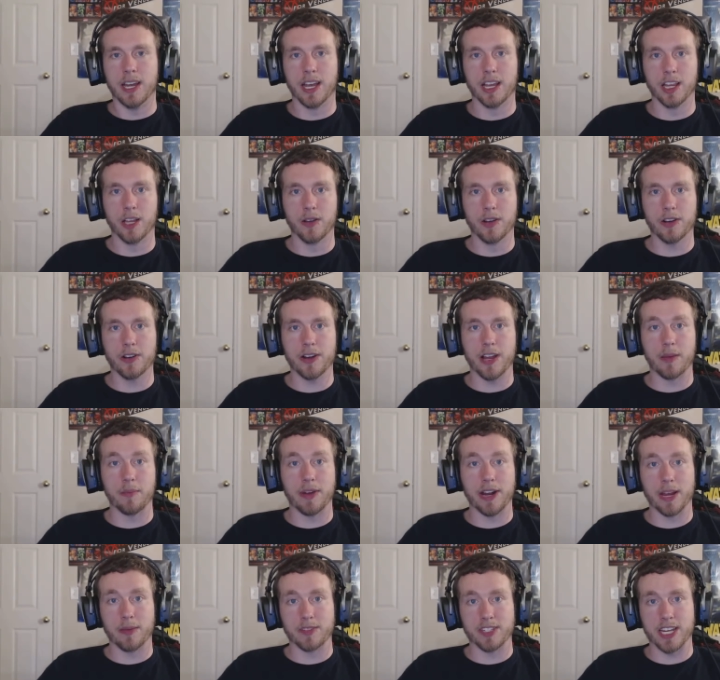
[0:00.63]
Hello Internet,
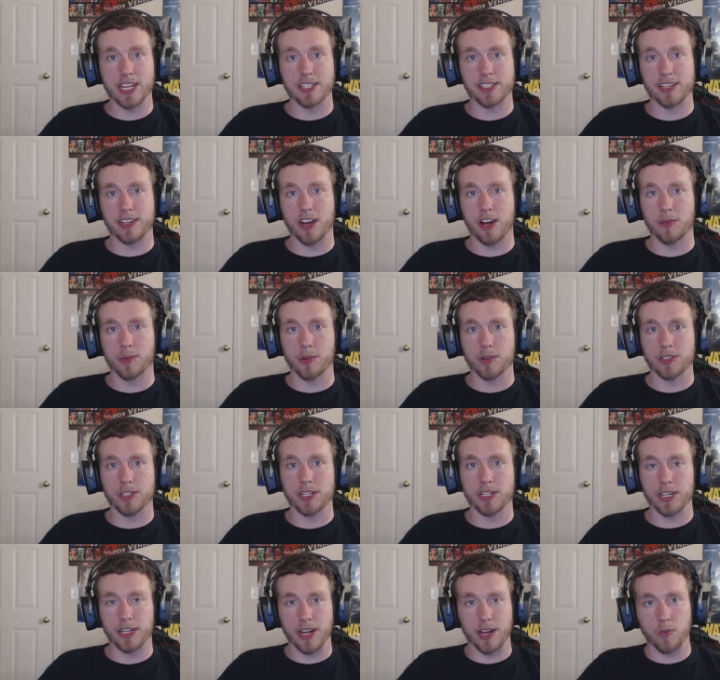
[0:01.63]
my name is SAR
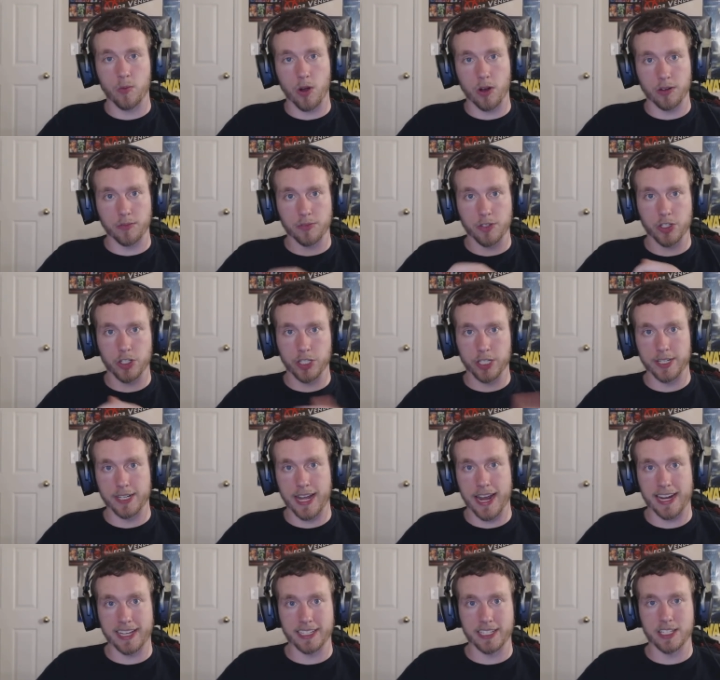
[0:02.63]
Mortinian, and welcome to
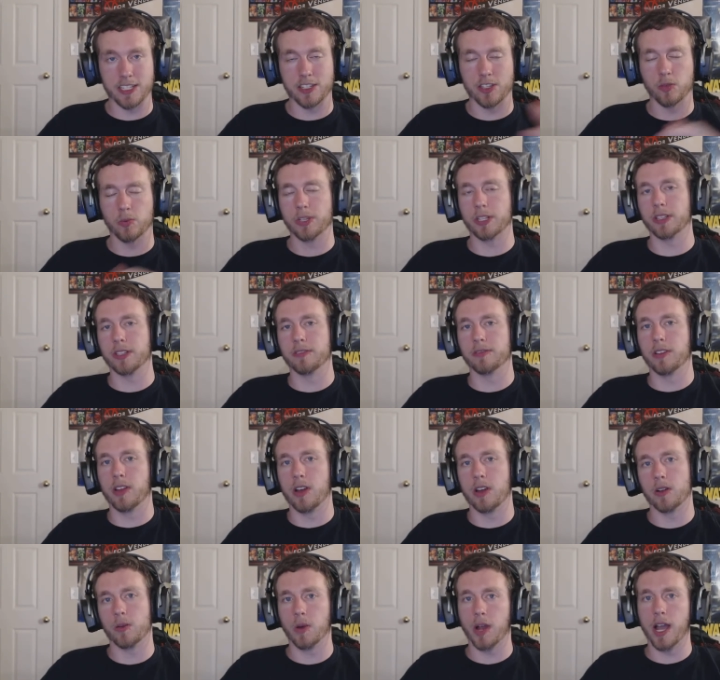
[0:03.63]
Shenanigans, the weekly
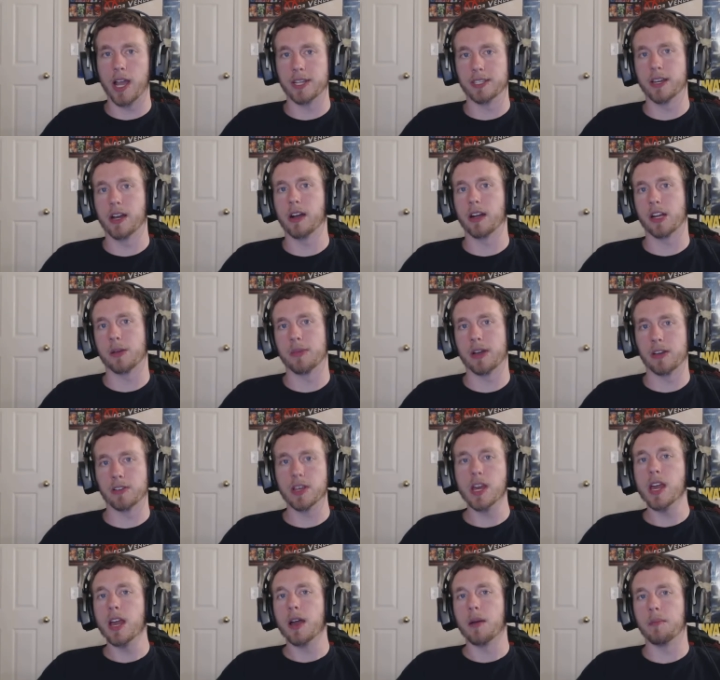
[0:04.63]
vlog where I talk about
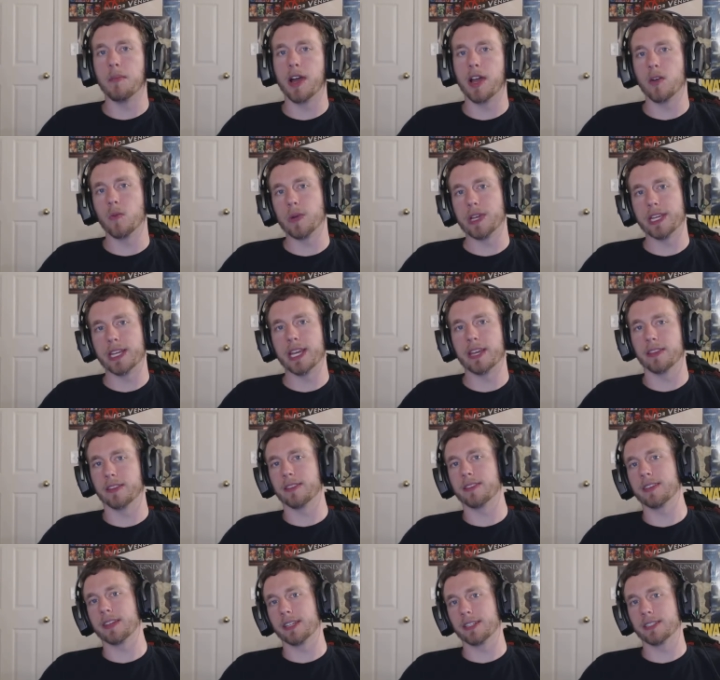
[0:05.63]
my week and
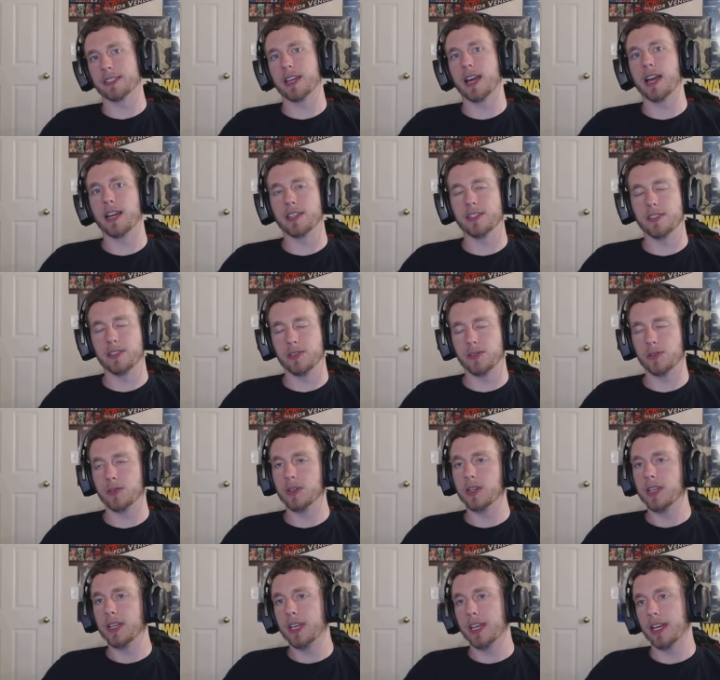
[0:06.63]
the things that I
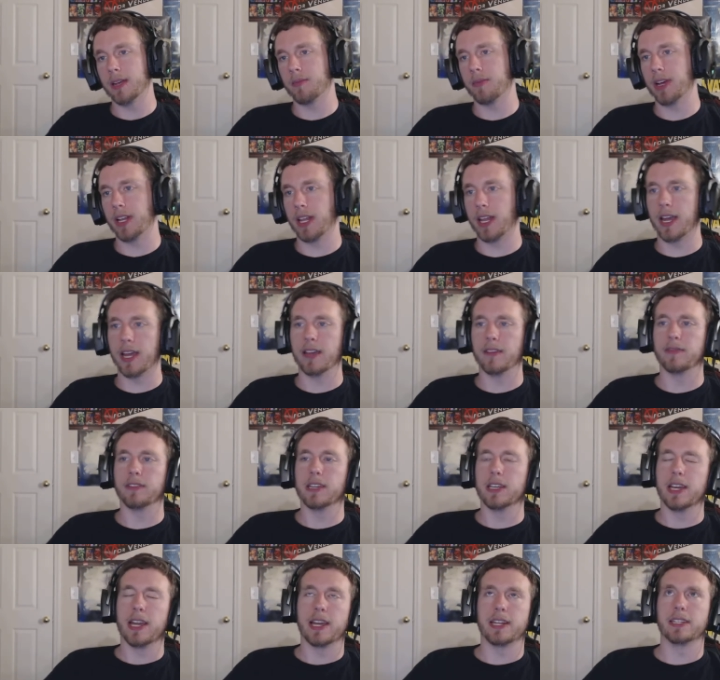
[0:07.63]
do and my life
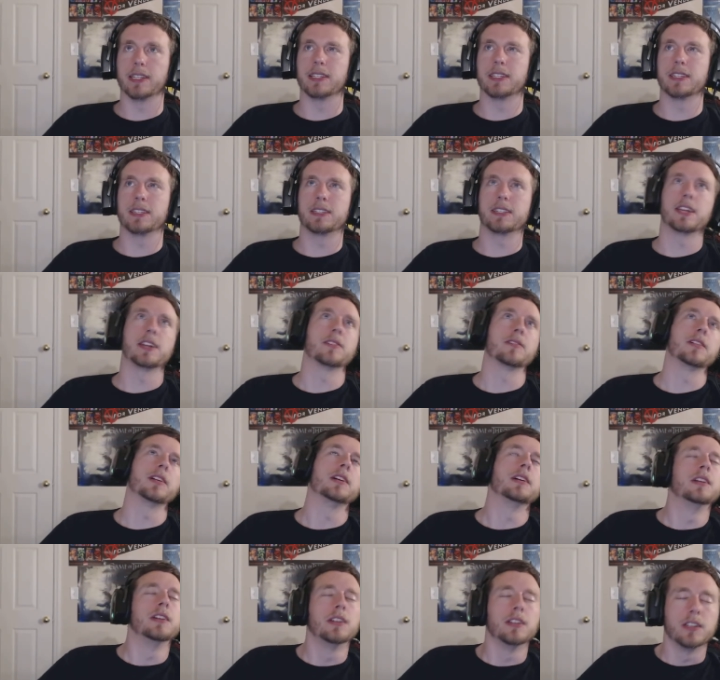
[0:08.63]
and
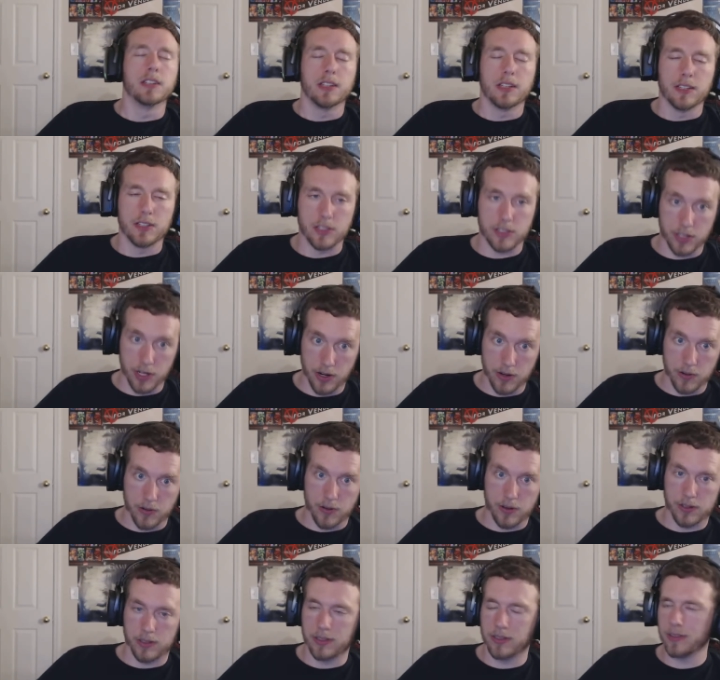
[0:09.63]
etc.
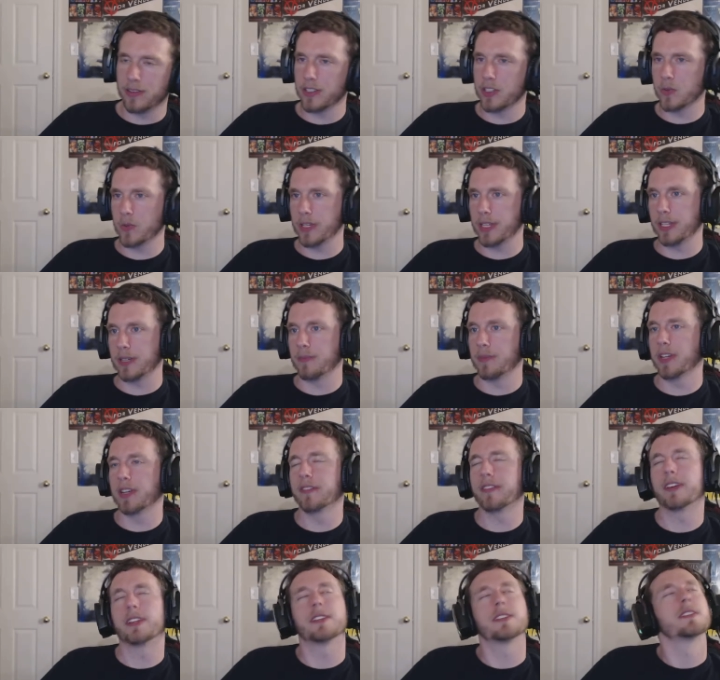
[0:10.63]
So, this week, big
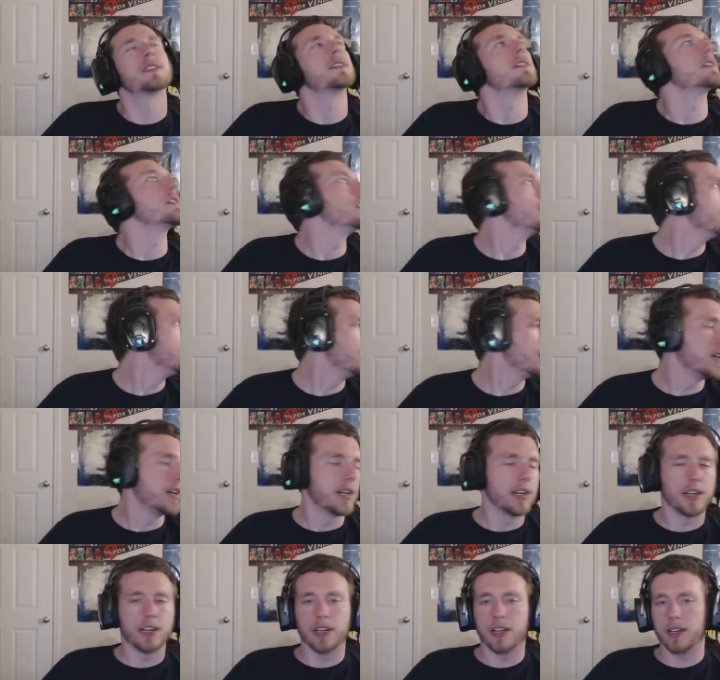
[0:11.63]
events.
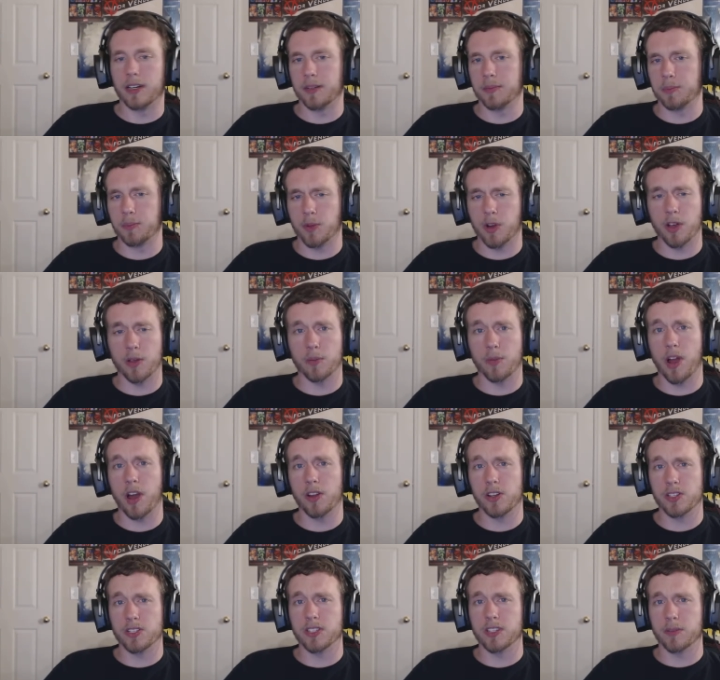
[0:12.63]
Uh, well,
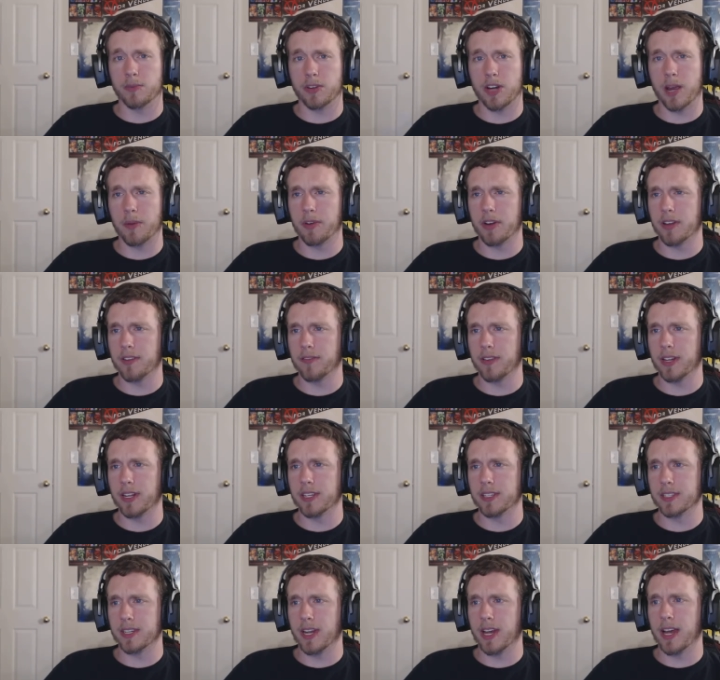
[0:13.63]
honestly, the primary
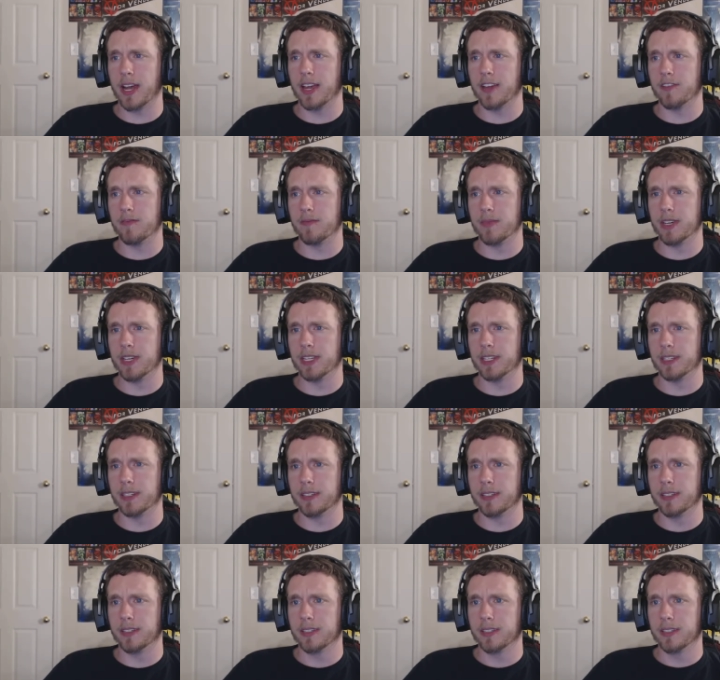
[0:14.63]
event is I have
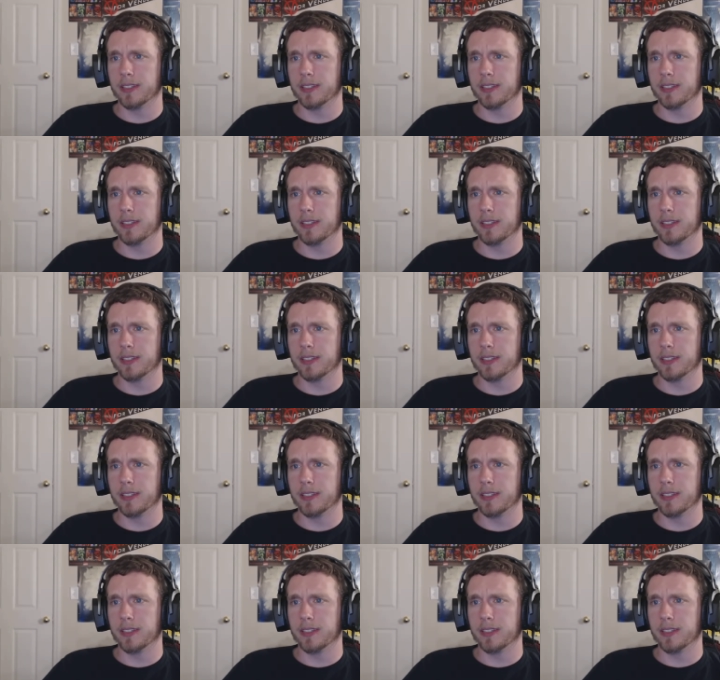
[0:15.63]
been